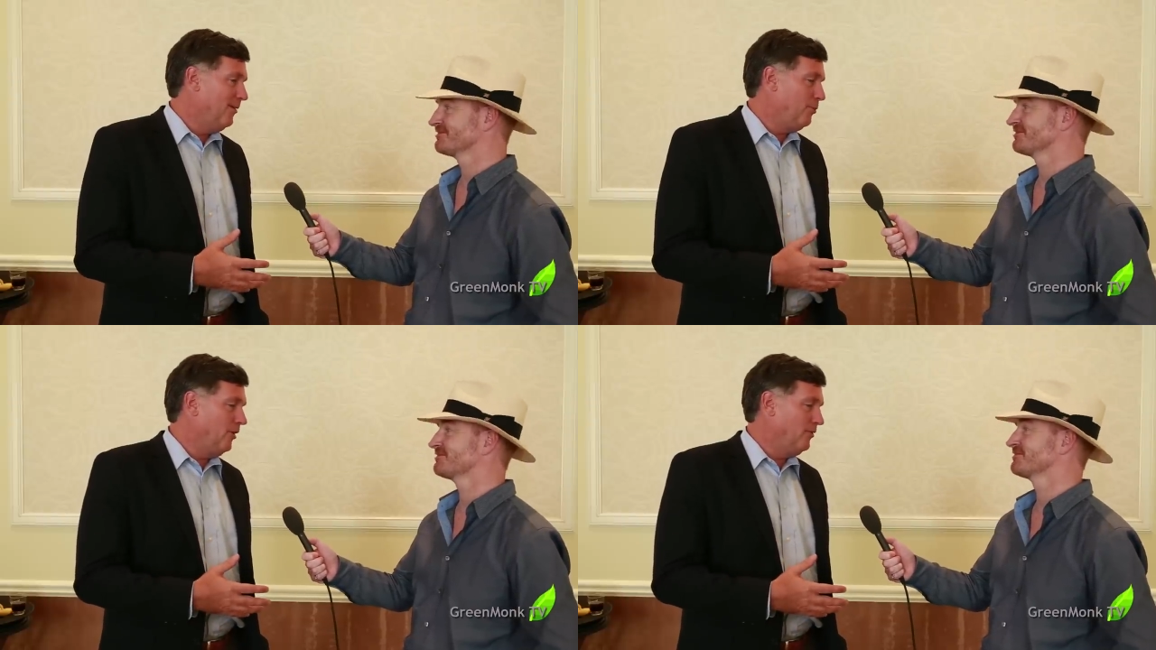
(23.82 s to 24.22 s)

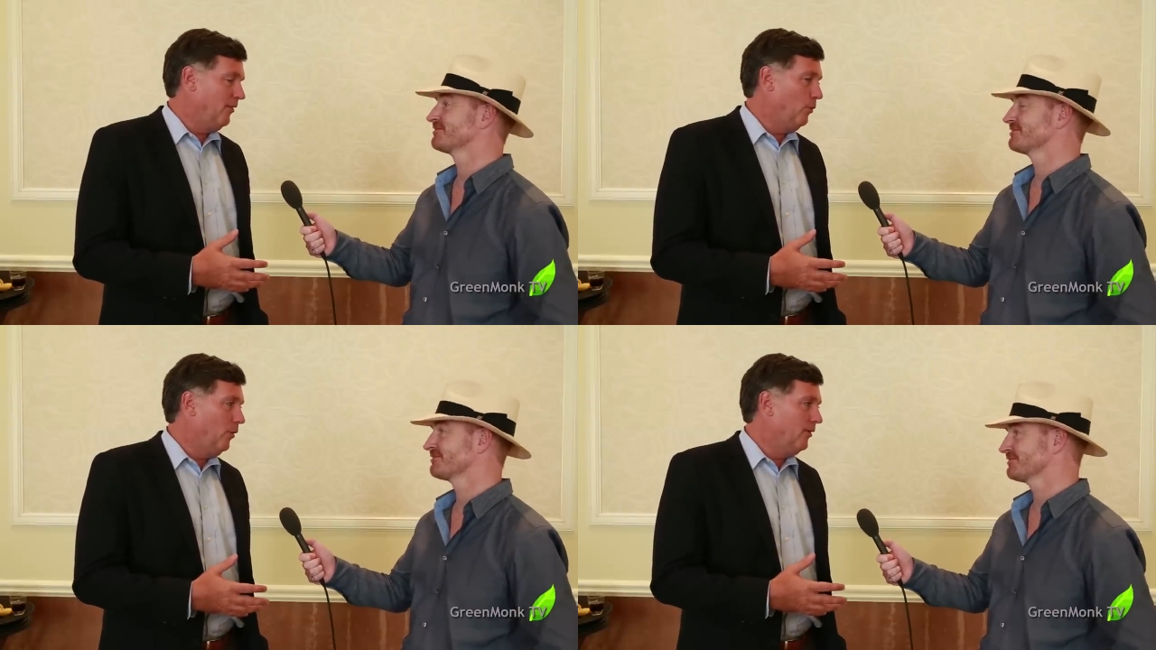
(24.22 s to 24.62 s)
Speaker 1: uh, project
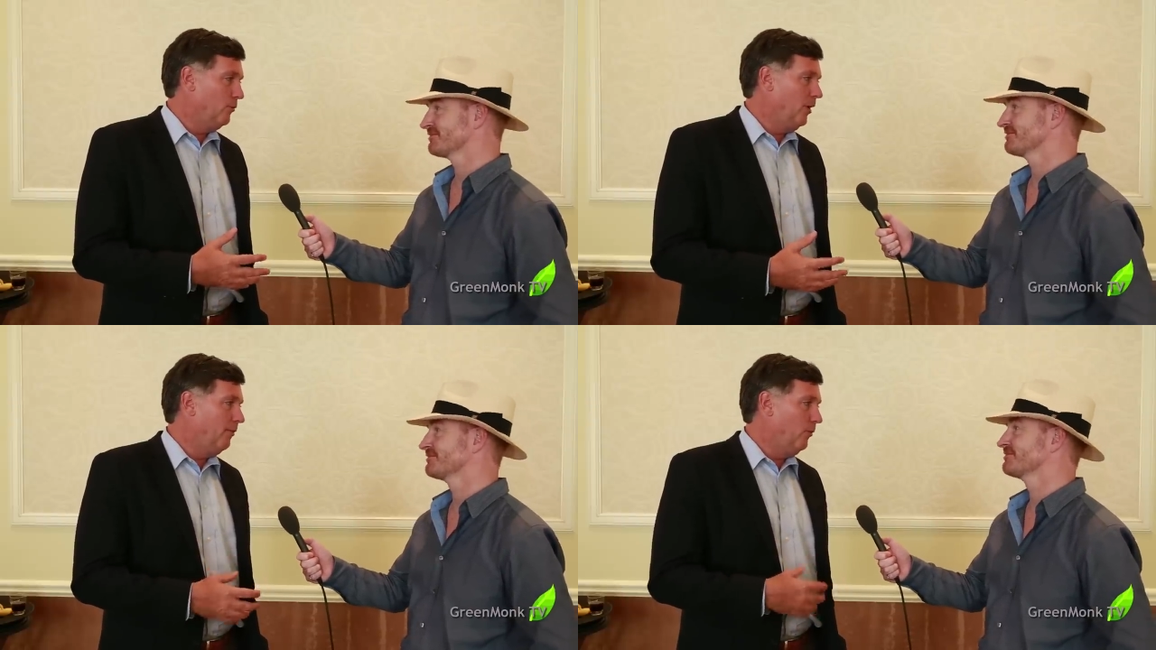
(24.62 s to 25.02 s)
that won as
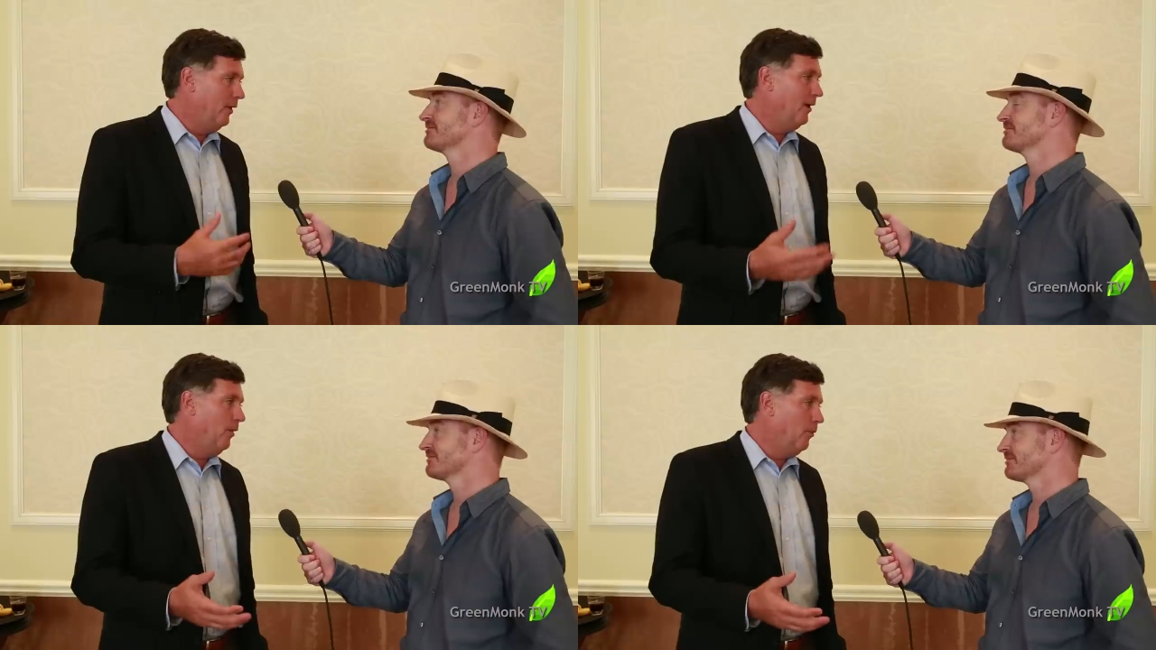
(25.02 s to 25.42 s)
well, but
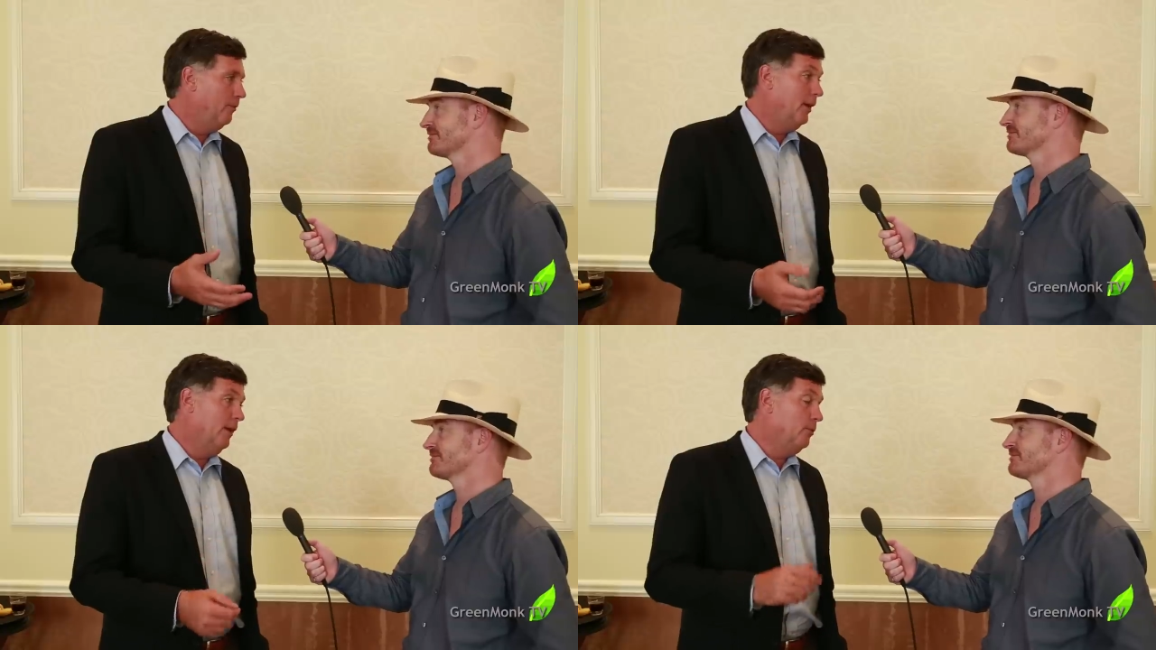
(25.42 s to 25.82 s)
we got
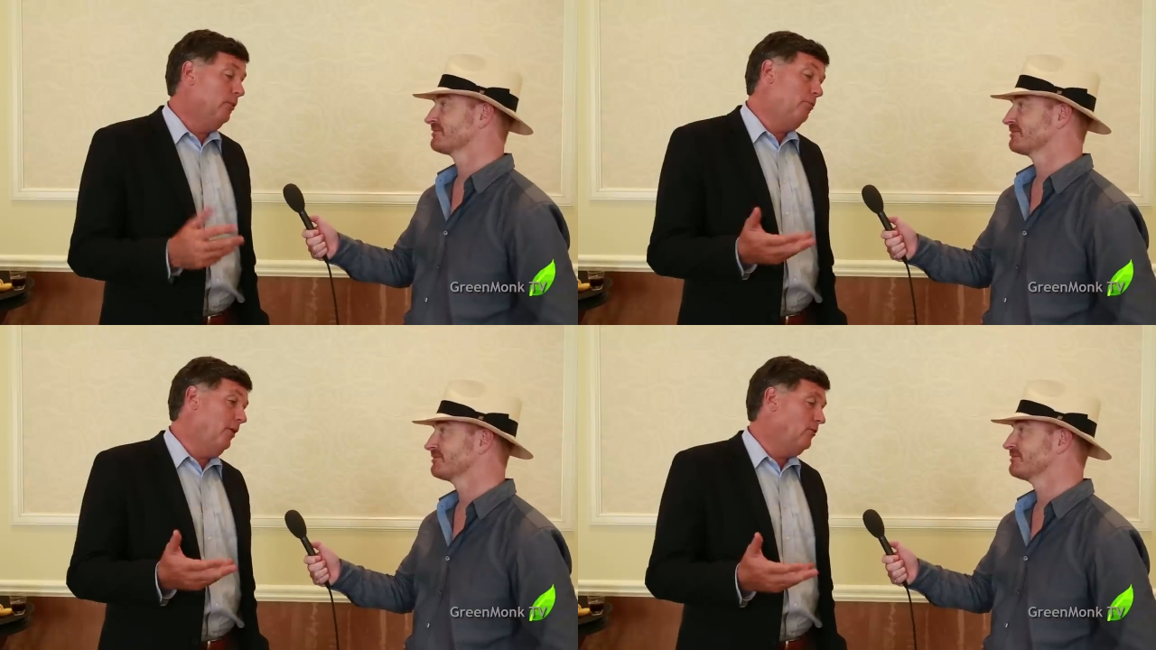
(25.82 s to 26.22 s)
one because
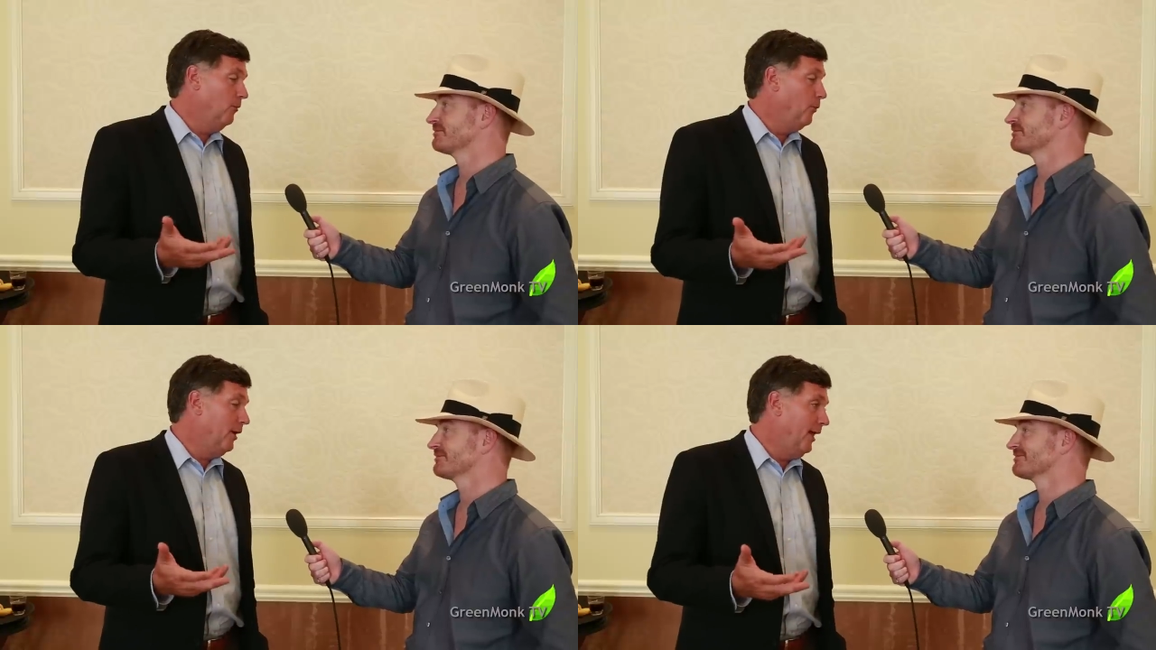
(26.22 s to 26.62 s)
we're special
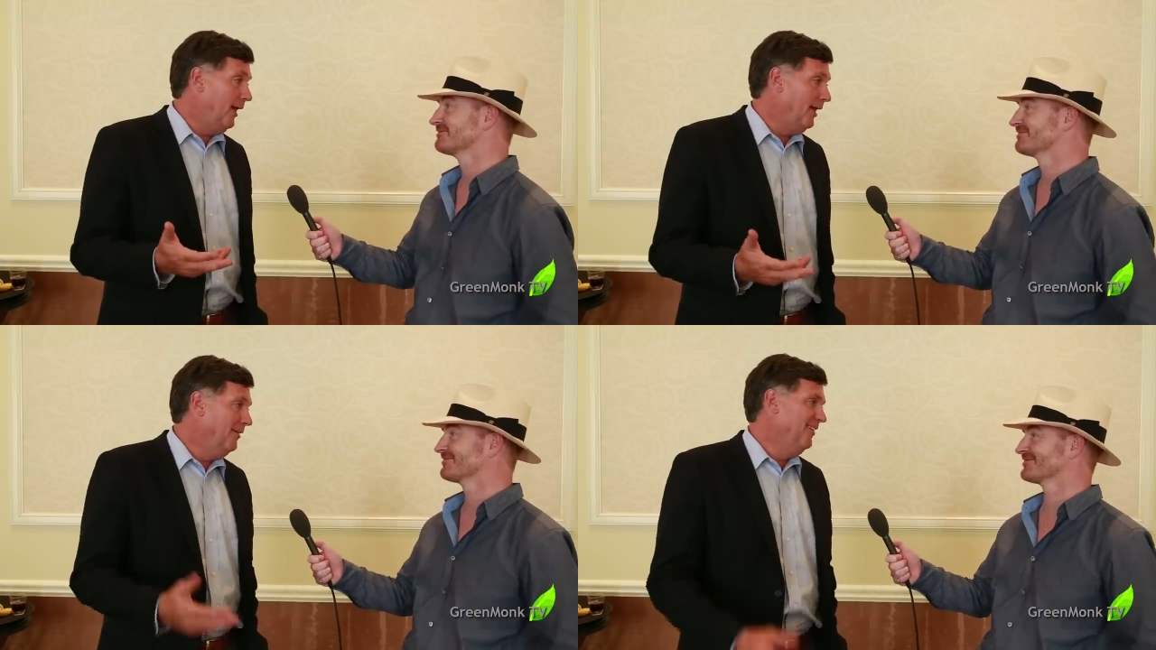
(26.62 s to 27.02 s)
and we're
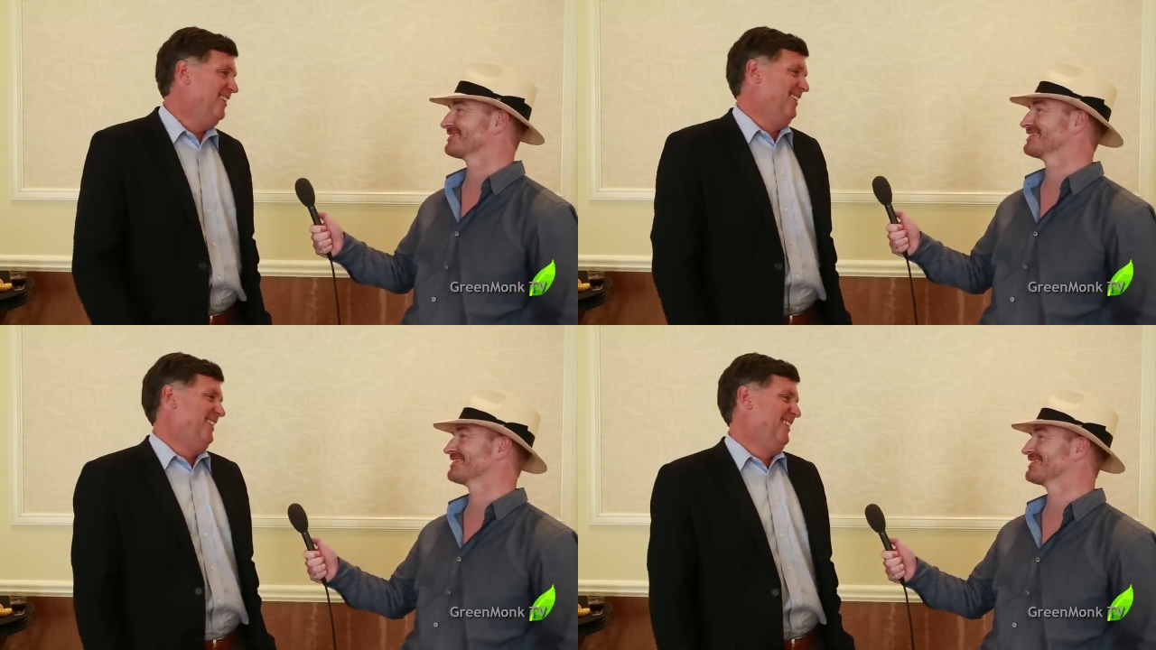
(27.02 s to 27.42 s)

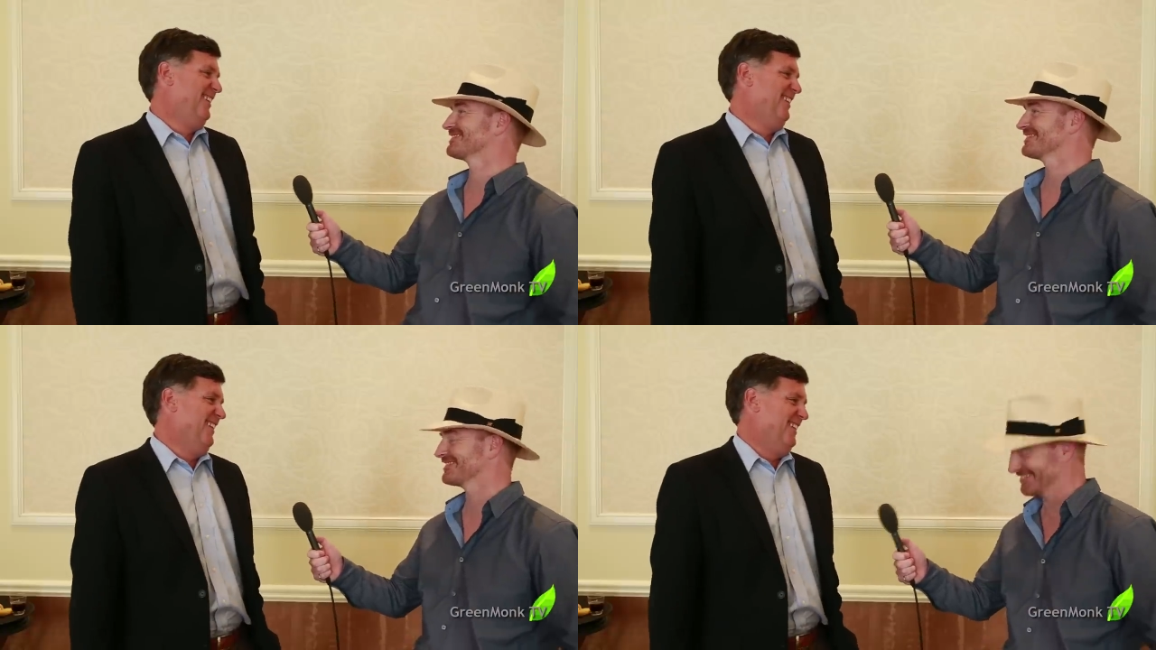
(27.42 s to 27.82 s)

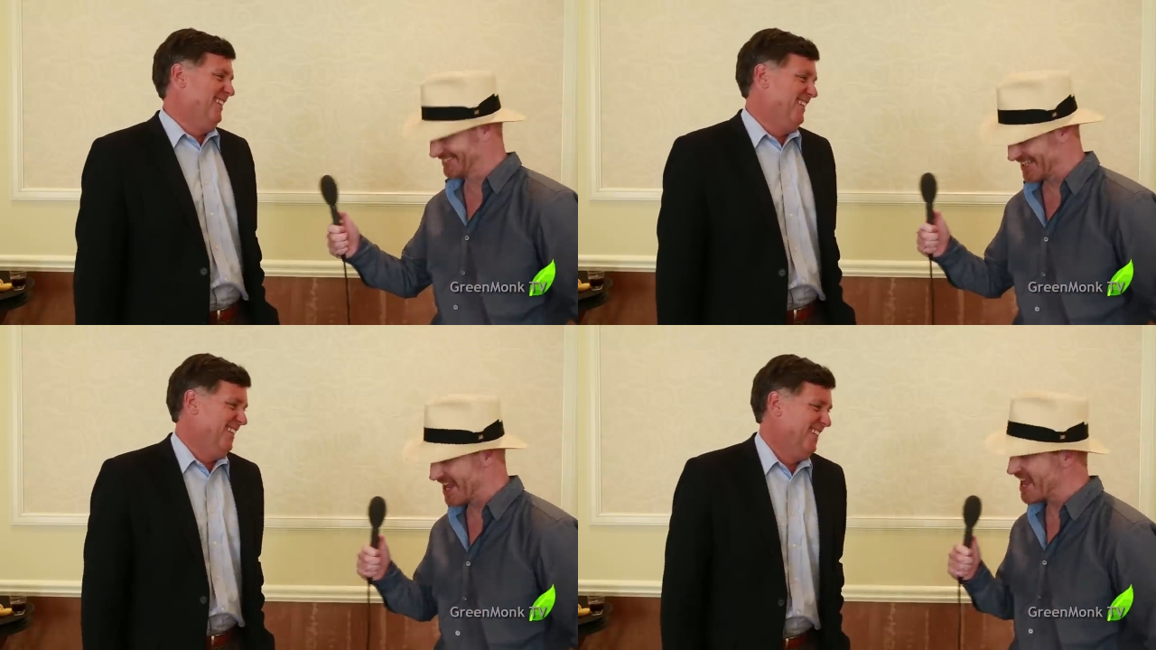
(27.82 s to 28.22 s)

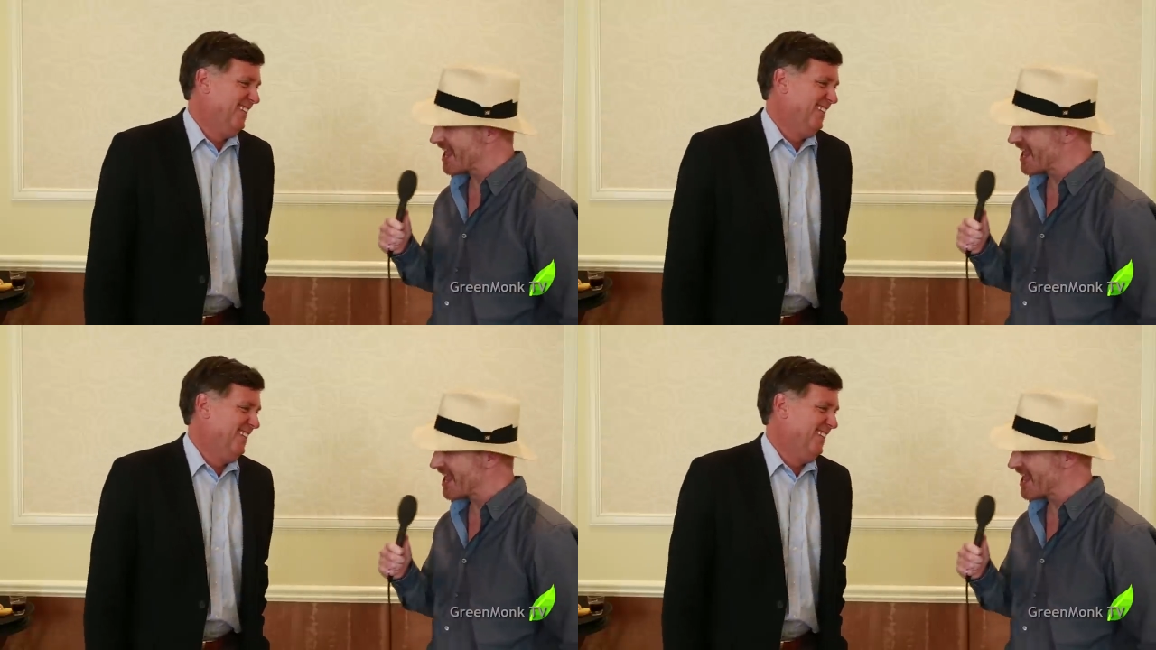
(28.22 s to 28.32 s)
Canadian.